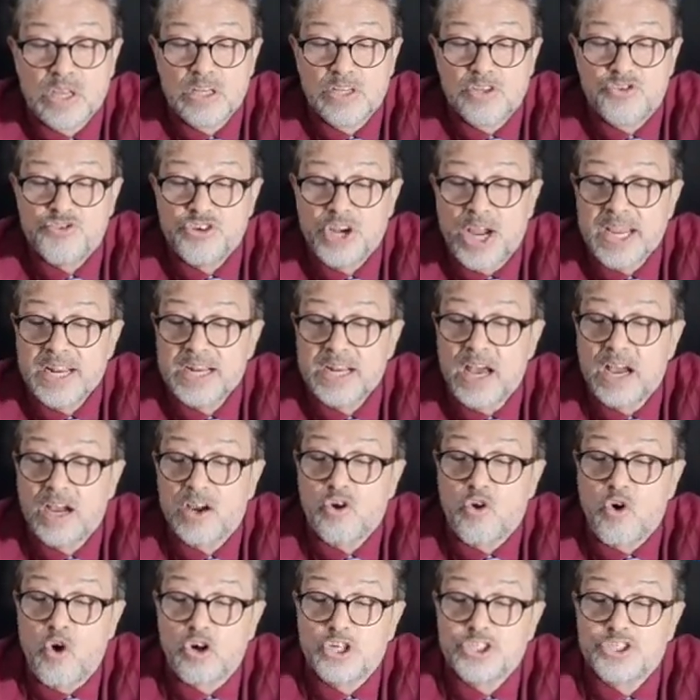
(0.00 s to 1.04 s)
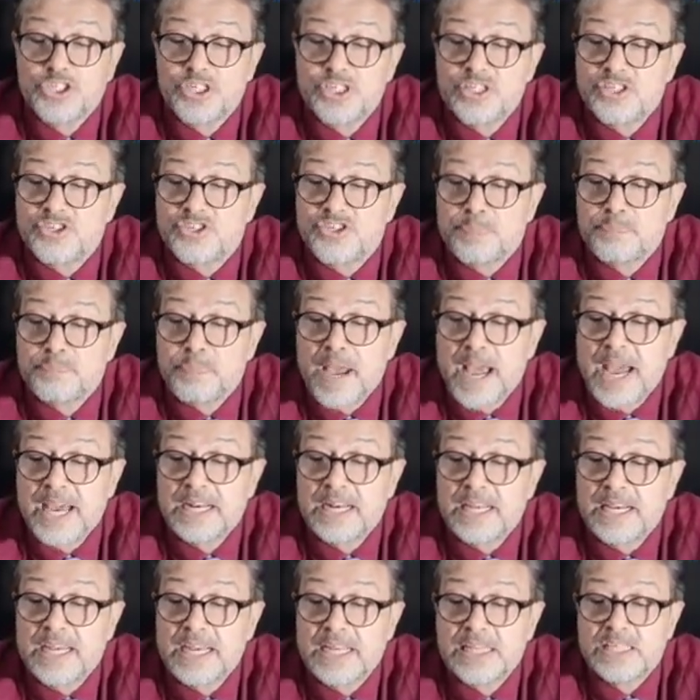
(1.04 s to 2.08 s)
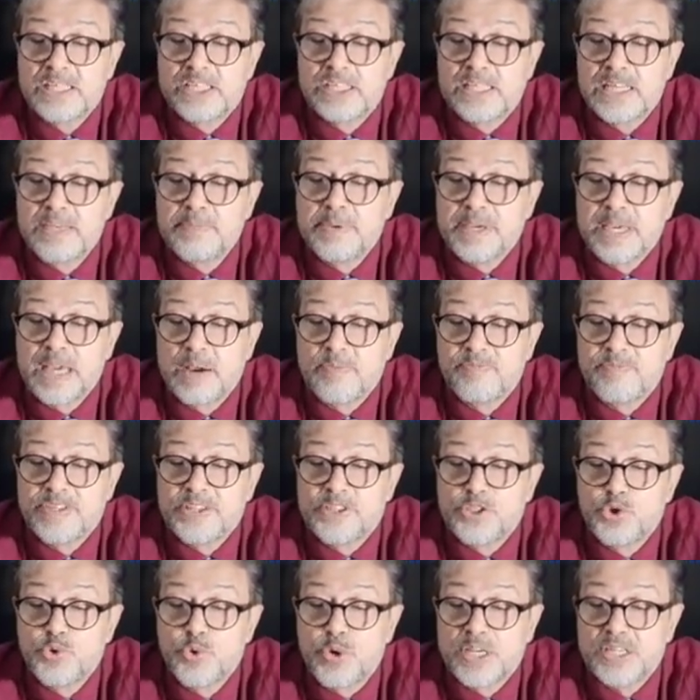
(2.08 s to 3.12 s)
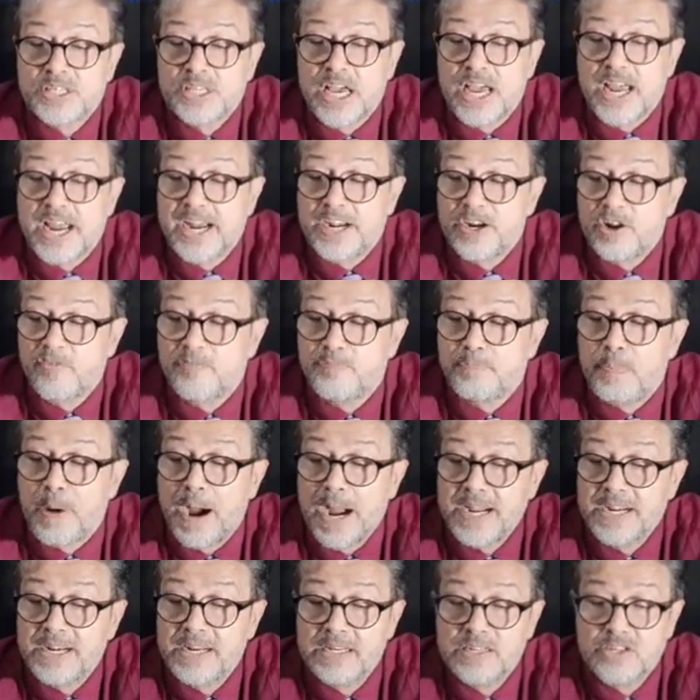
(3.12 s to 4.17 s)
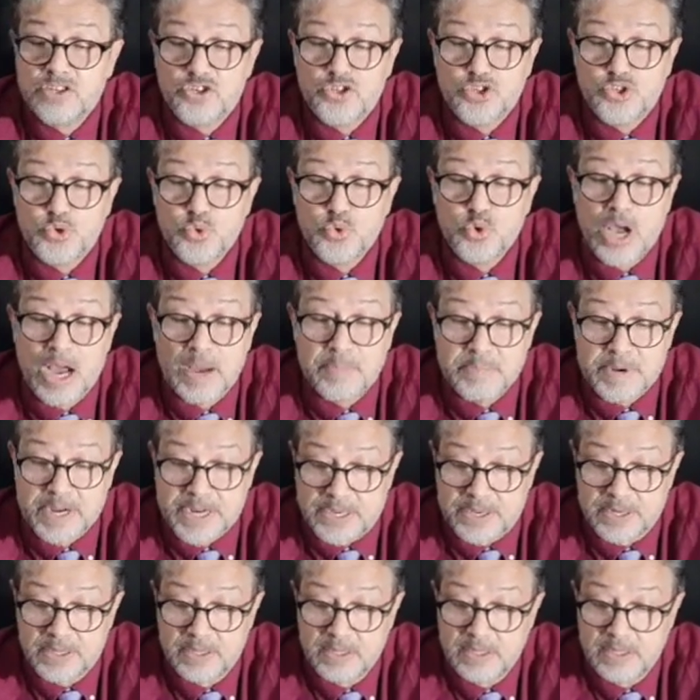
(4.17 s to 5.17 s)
China cautions Japan against teaming up with US ahead of Biden's Suga meet.